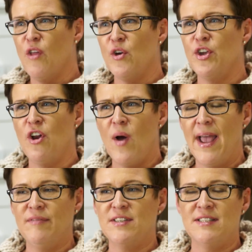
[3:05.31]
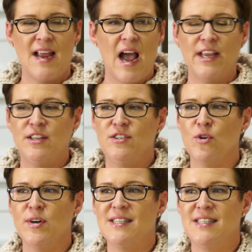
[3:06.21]
Although, you know, I have to say, I
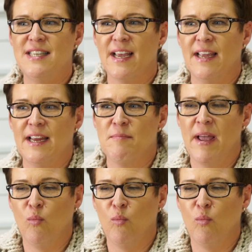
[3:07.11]
sort of stick in my